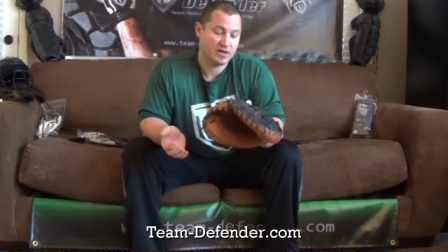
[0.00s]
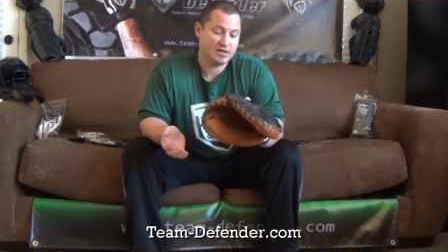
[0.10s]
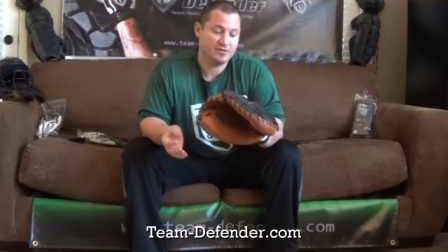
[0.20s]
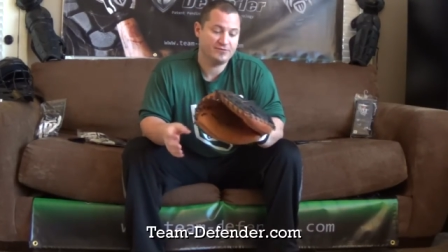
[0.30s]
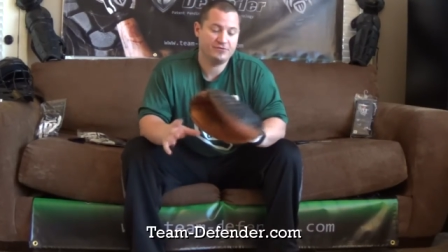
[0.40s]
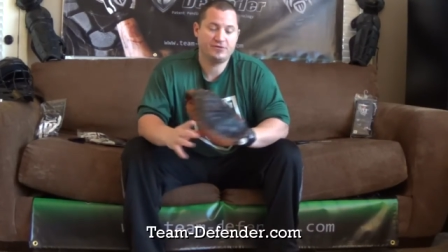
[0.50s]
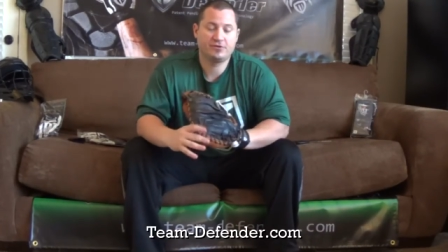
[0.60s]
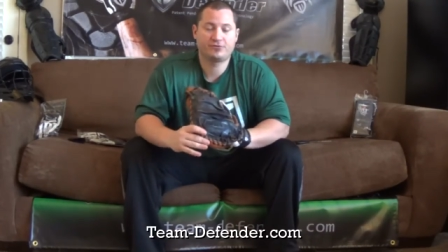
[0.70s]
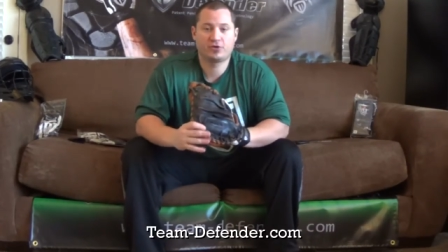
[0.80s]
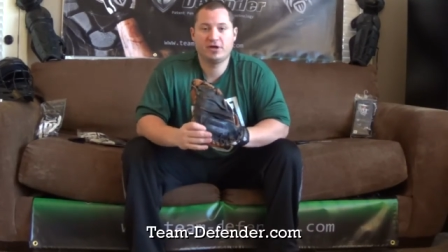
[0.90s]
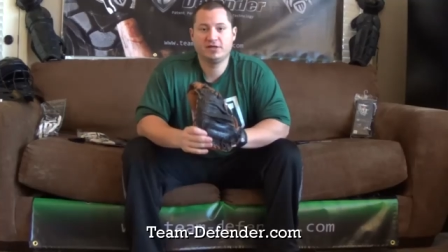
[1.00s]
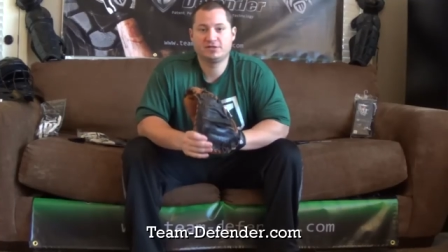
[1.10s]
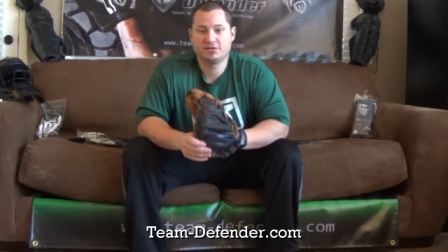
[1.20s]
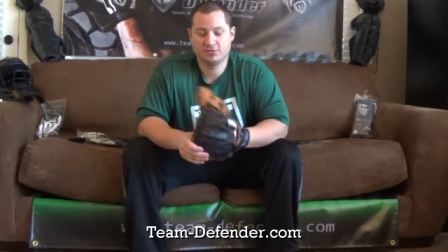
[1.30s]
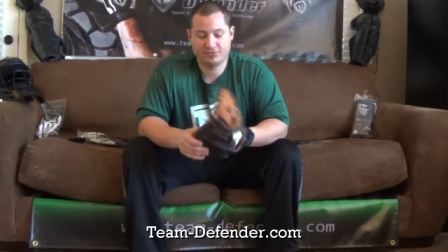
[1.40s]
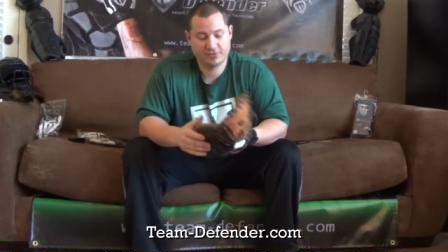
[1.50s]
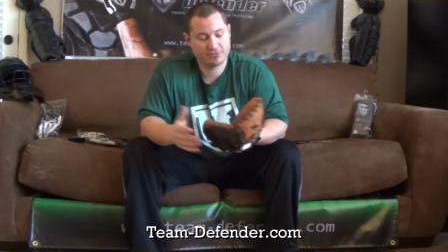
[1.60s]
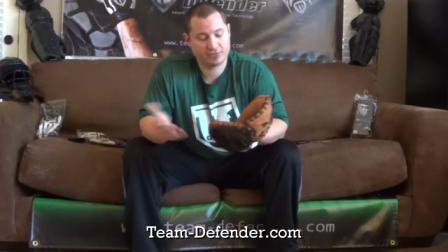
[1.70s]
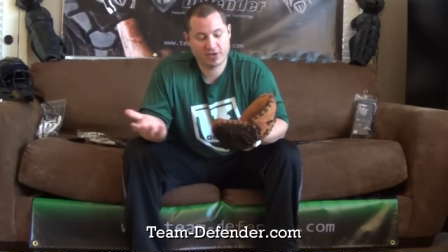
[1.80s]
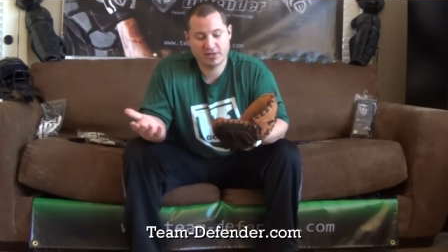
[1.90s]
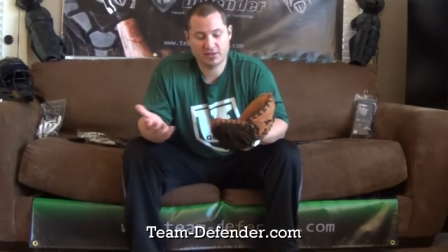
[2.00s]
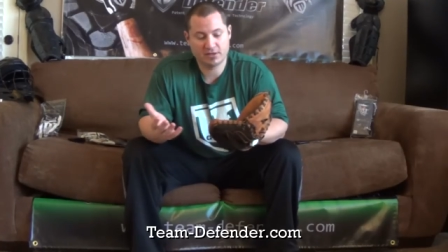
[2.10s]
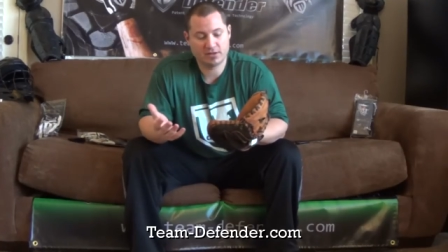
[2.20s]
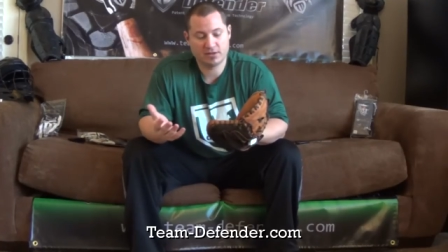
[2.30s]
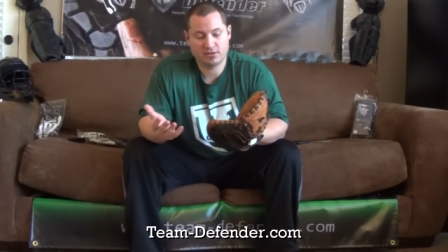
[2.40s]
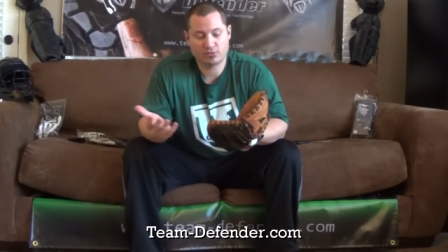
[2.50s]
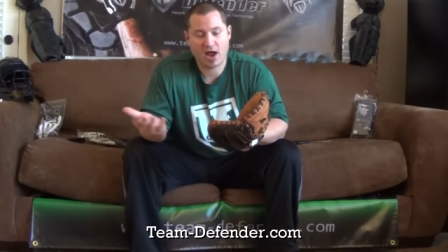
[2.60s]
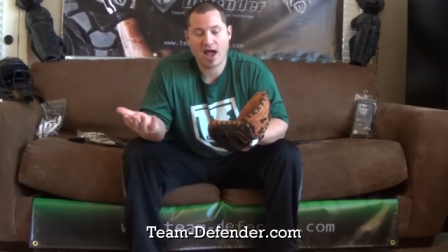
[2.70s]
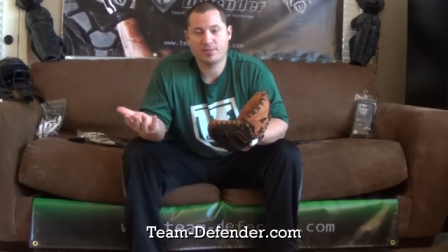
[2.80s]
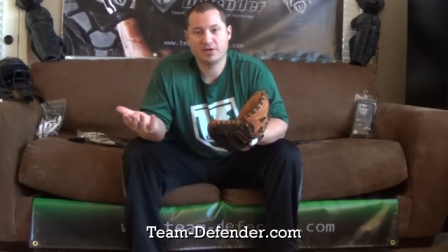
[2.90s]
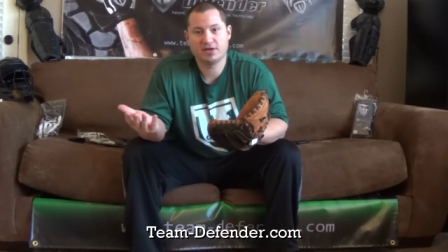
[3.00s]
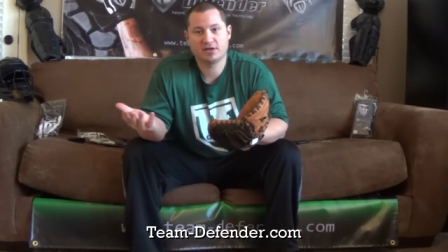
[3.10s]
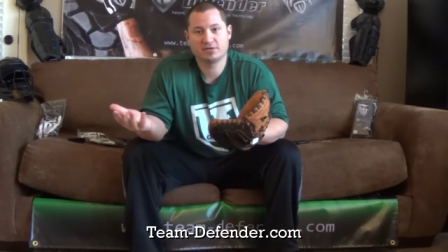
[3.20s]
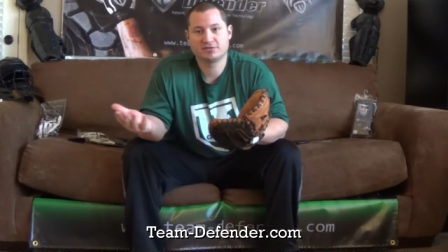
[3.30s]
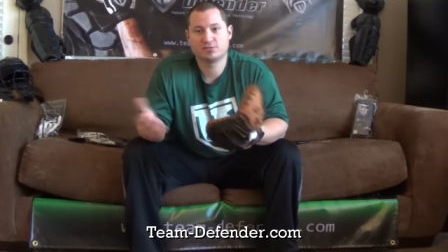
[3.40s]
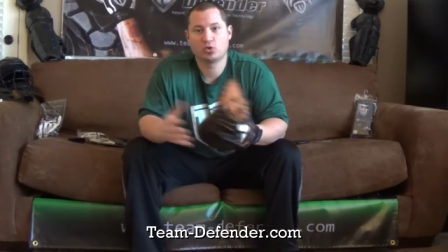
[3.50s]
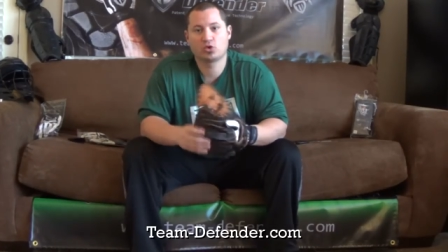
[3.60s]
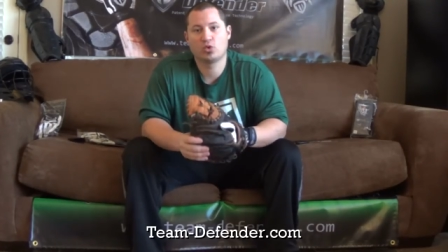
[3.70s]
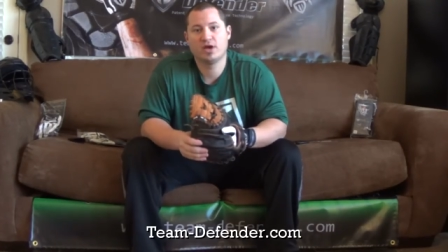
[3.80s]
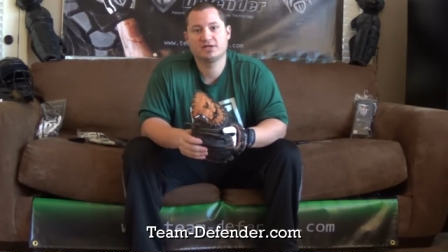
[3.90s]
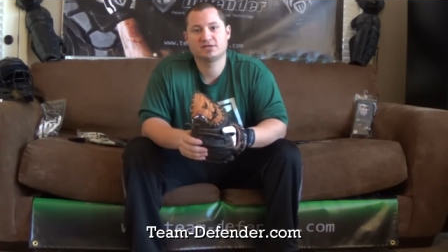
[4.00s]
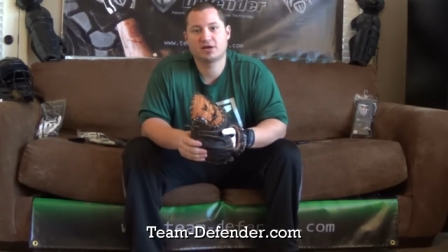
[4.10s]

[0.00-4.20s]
if you feel free to write me some more questions.